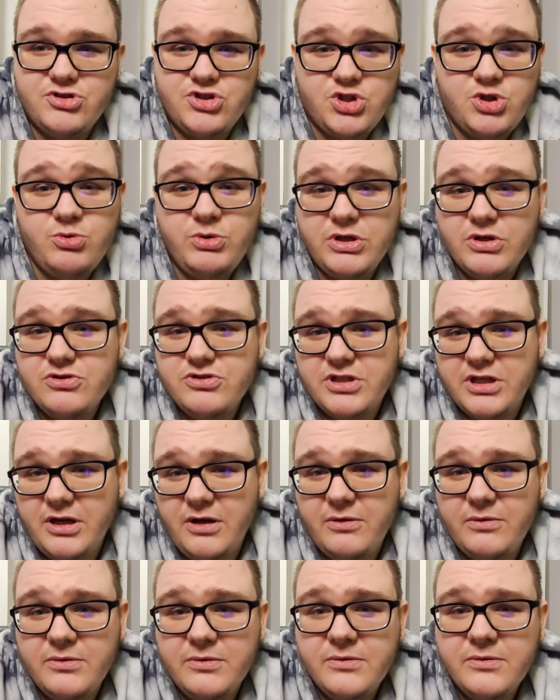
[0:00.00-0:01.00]
2 years
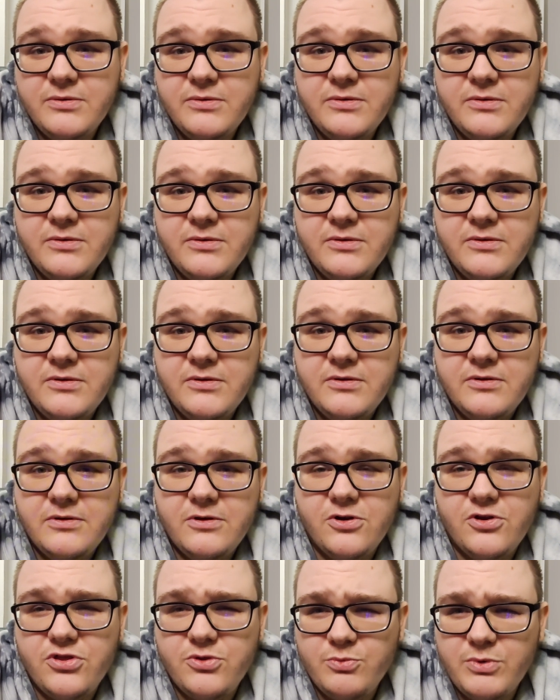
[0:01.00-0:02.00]
ago
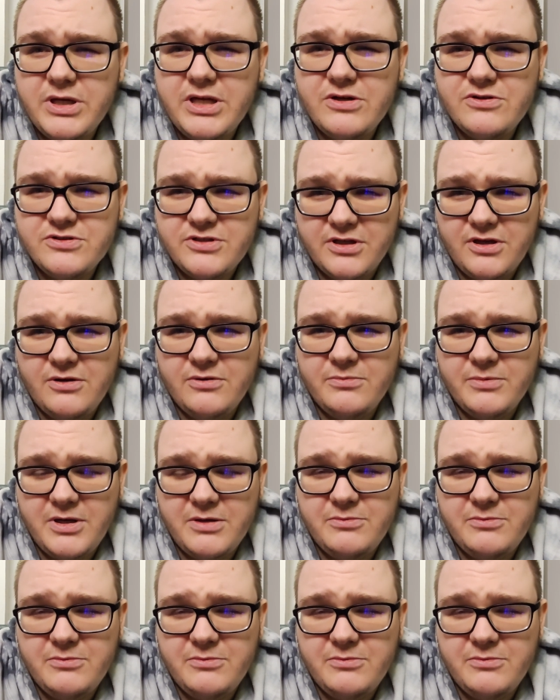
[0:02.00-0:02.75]
or 3 years ago.